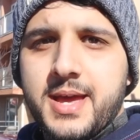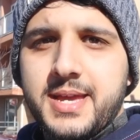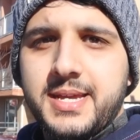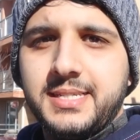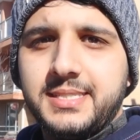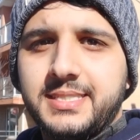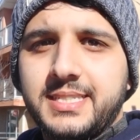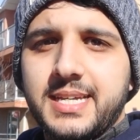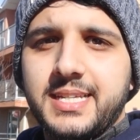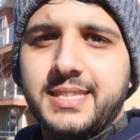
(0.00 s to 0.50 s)

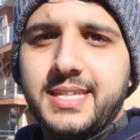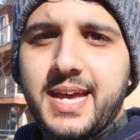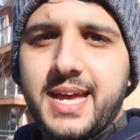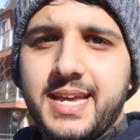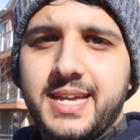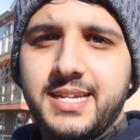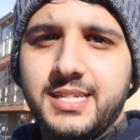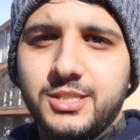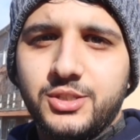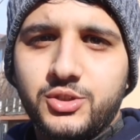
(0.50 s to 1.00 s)
he said
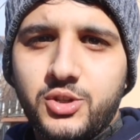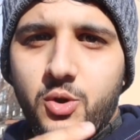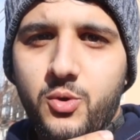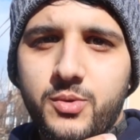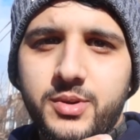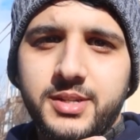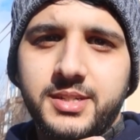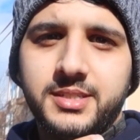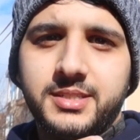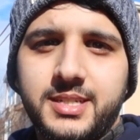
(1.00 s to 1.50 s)
that he is
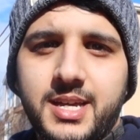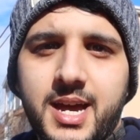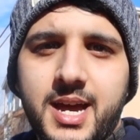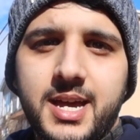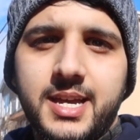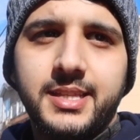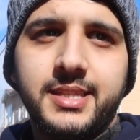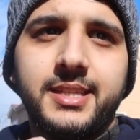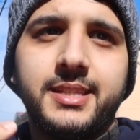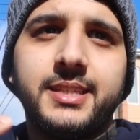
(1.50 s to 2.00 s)
going
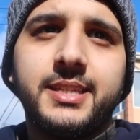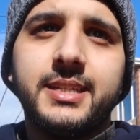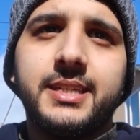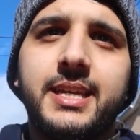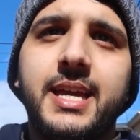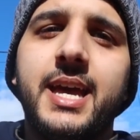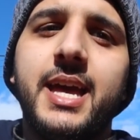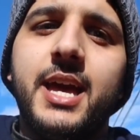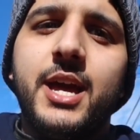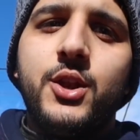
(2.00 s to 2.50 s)
inside to
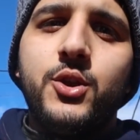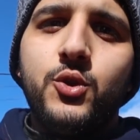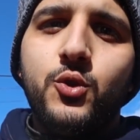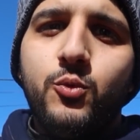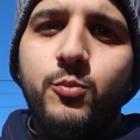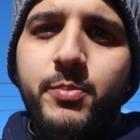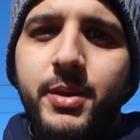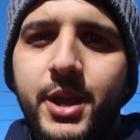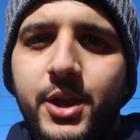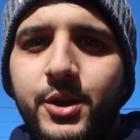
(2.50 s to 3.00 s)
get a
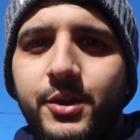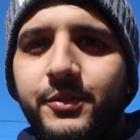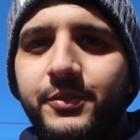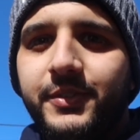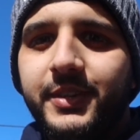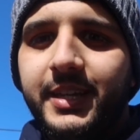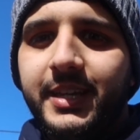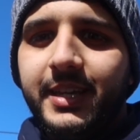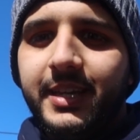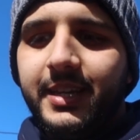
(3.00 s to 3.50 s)
new pair of
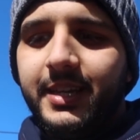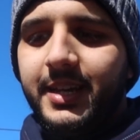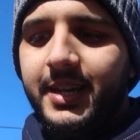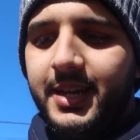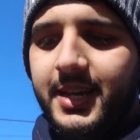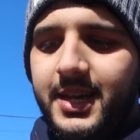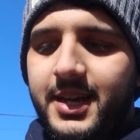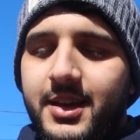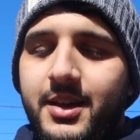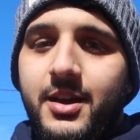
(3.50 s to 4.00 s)
key.
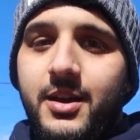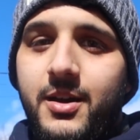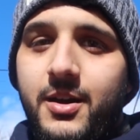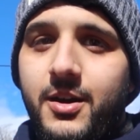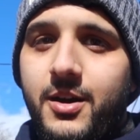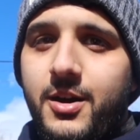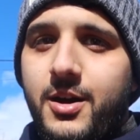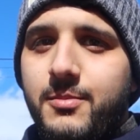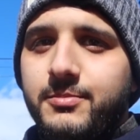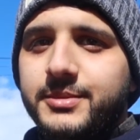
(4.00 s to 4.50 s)

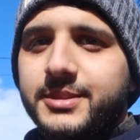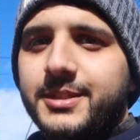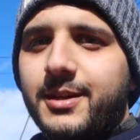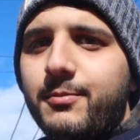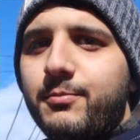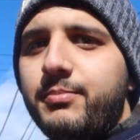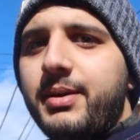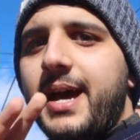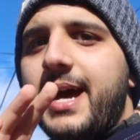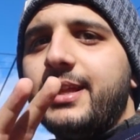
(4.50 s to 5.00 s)
Um
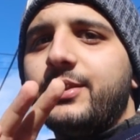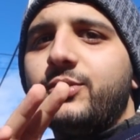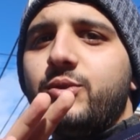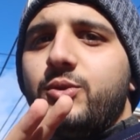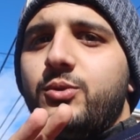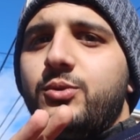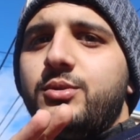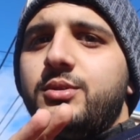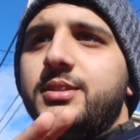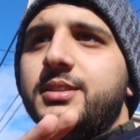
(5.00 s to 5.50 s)
some bad
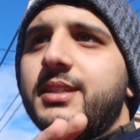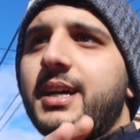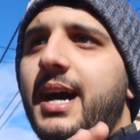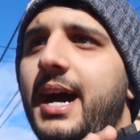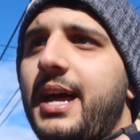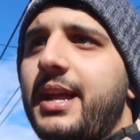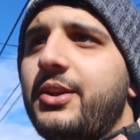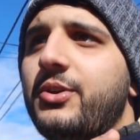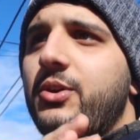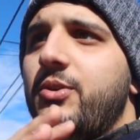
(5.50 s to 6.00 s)
news.
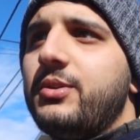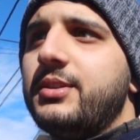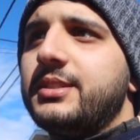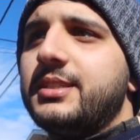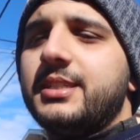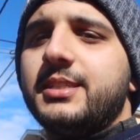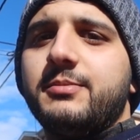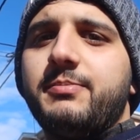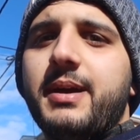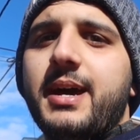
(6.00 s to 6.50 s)
I know
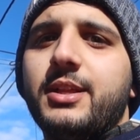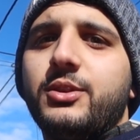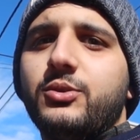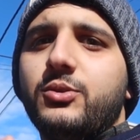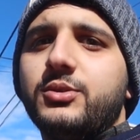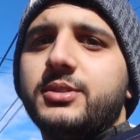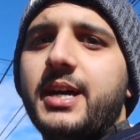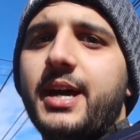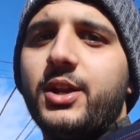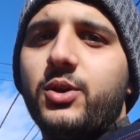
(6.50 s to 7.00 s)
this is bad
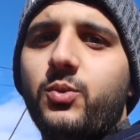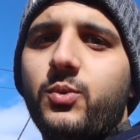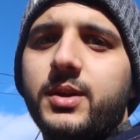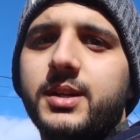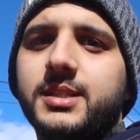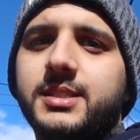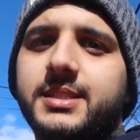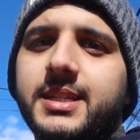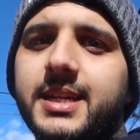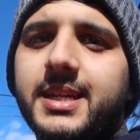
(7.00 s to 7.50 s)
news. I don't
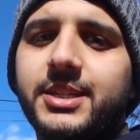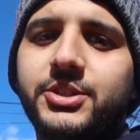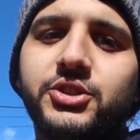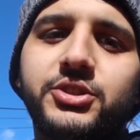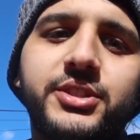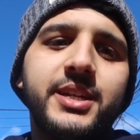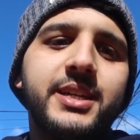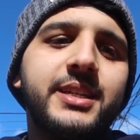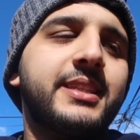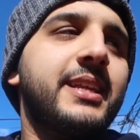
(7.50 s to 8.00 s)
want to say it
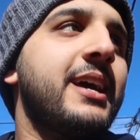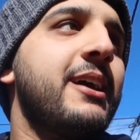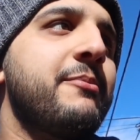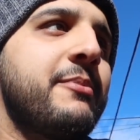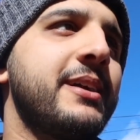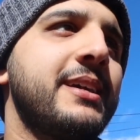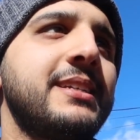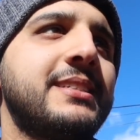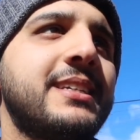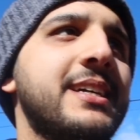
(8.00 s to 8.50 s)
like
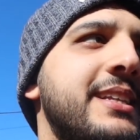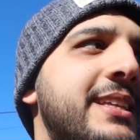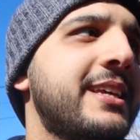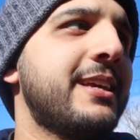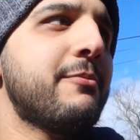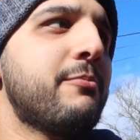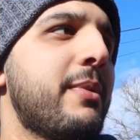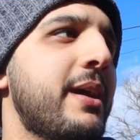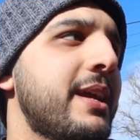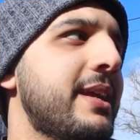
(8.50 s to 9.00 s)
that, but he said
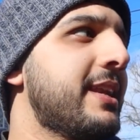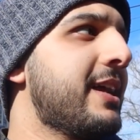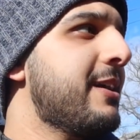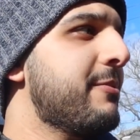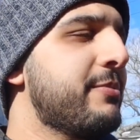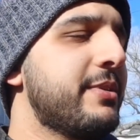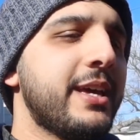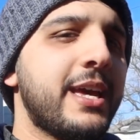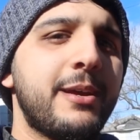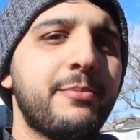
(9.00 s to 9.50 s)
he might
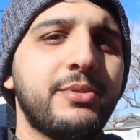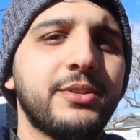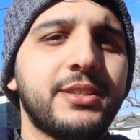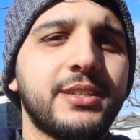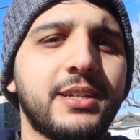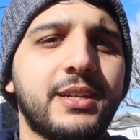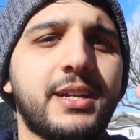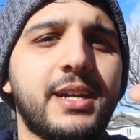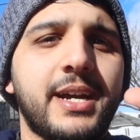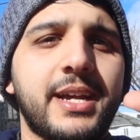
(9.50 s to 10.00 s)
not be able
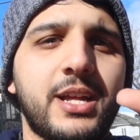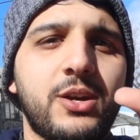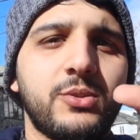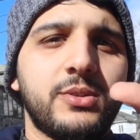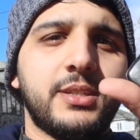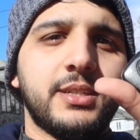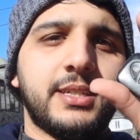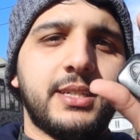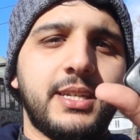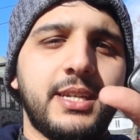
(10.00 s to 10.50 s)
to cut
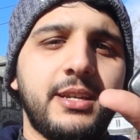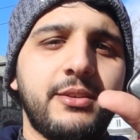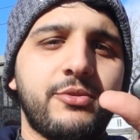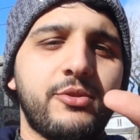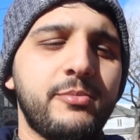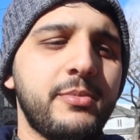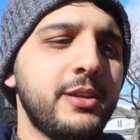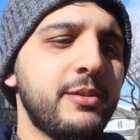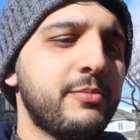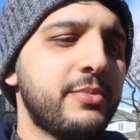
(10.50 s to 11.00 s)
out the key
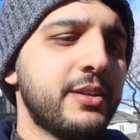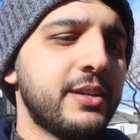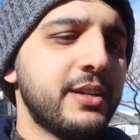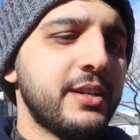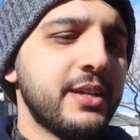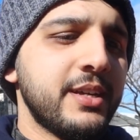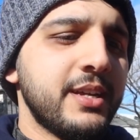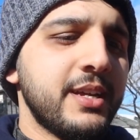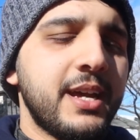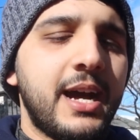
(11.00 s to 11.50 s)
for me, but
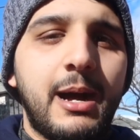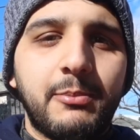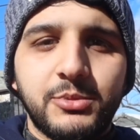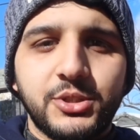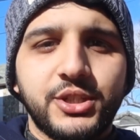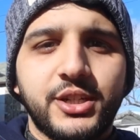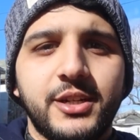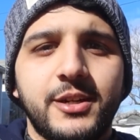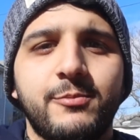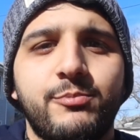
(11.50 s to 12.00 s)
I'm
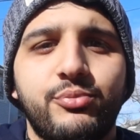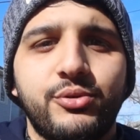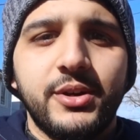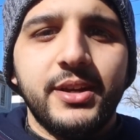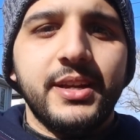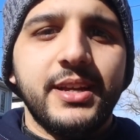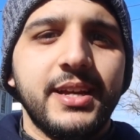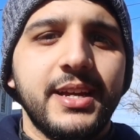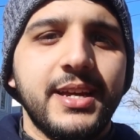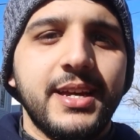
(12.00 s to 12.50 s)
just gonna
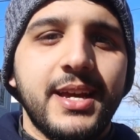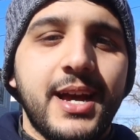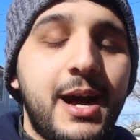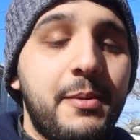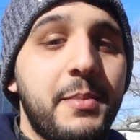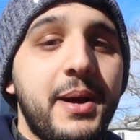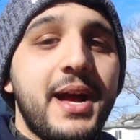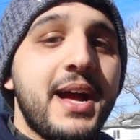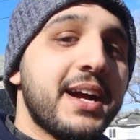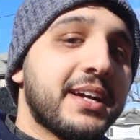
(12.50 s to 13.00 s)
pray. I'm
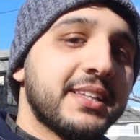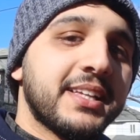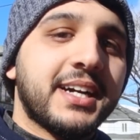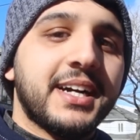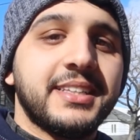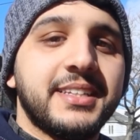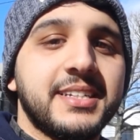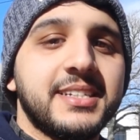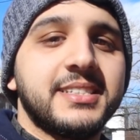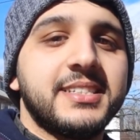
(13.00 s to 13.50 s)
gonna act
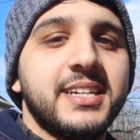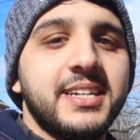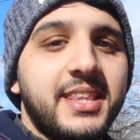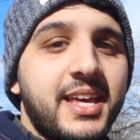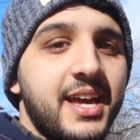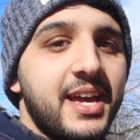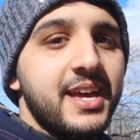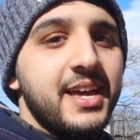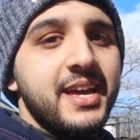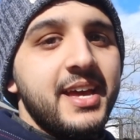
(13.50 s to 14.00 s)
like I didn't say
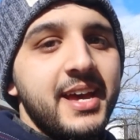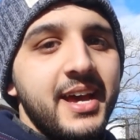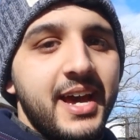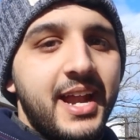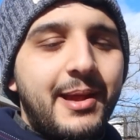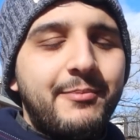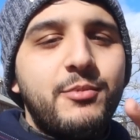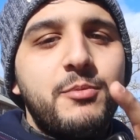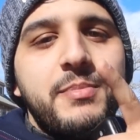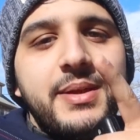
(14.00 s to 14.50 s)
that,
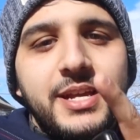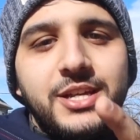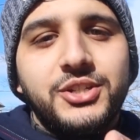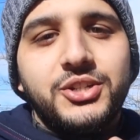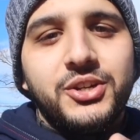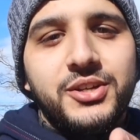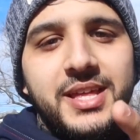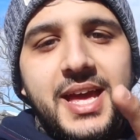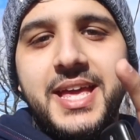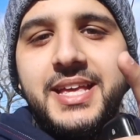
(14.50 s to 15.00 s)
and I'm gonna make
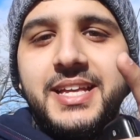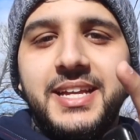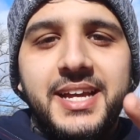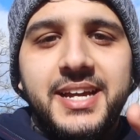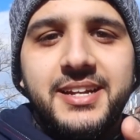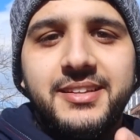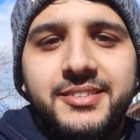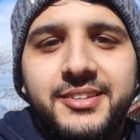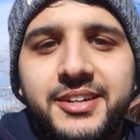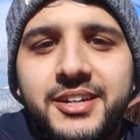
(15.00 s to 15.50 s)
sure that he can
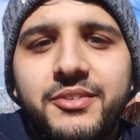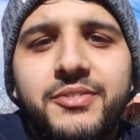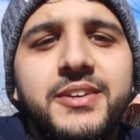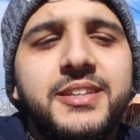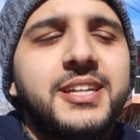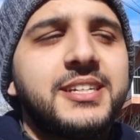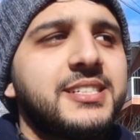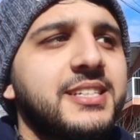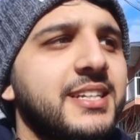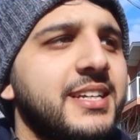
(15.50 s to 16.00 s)
get it done. If
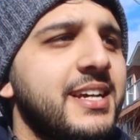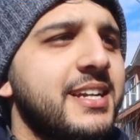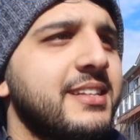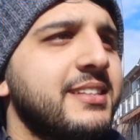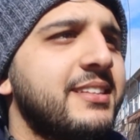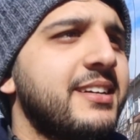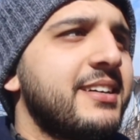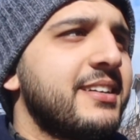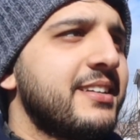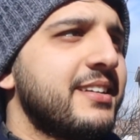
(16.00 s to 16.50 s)
he doesn't get
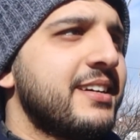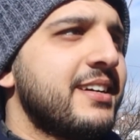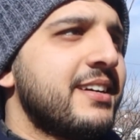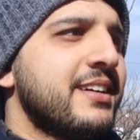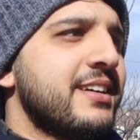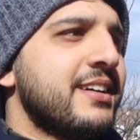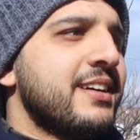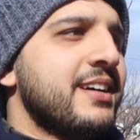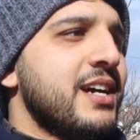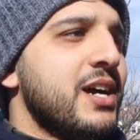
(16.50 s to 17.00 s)
it done,
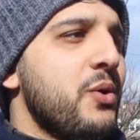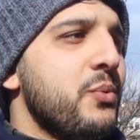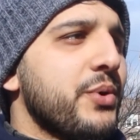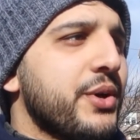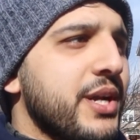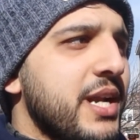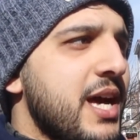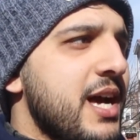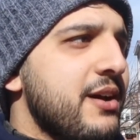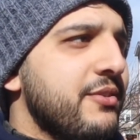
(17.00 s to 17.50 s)
we're
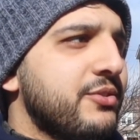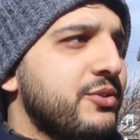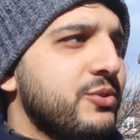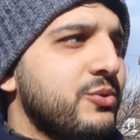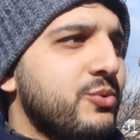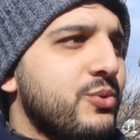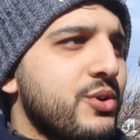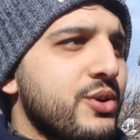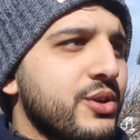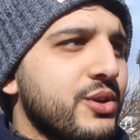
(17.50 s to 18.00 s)
gonna have
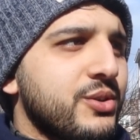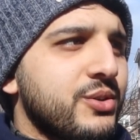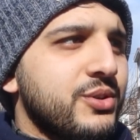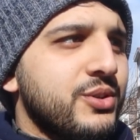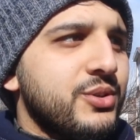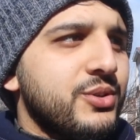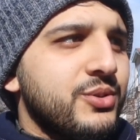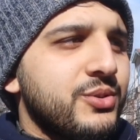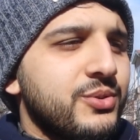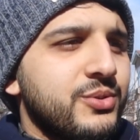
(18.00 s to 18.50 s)
to work
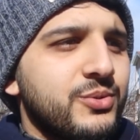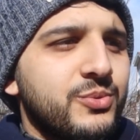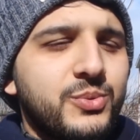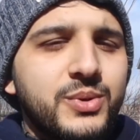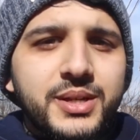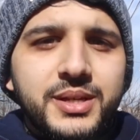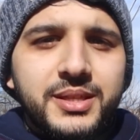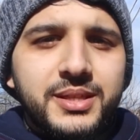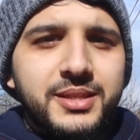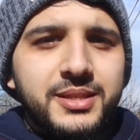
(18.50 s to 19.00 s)

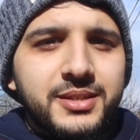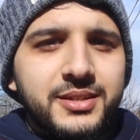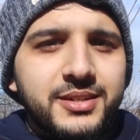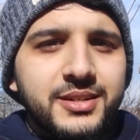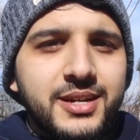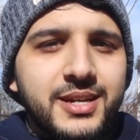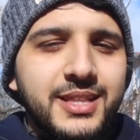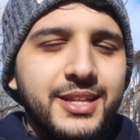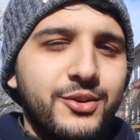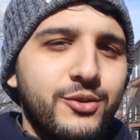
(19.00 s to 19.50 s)
with
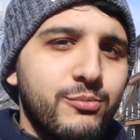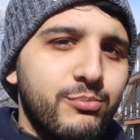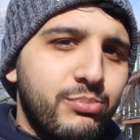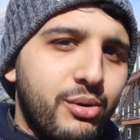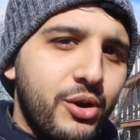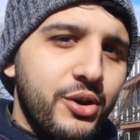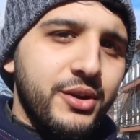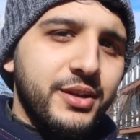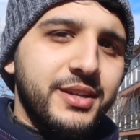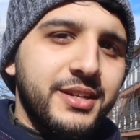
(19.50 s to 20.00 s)
a little
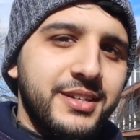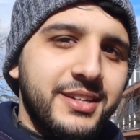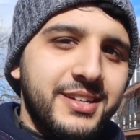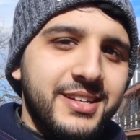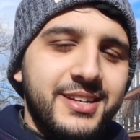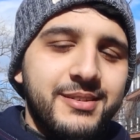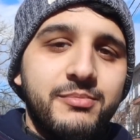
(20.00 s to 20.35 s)
bargain.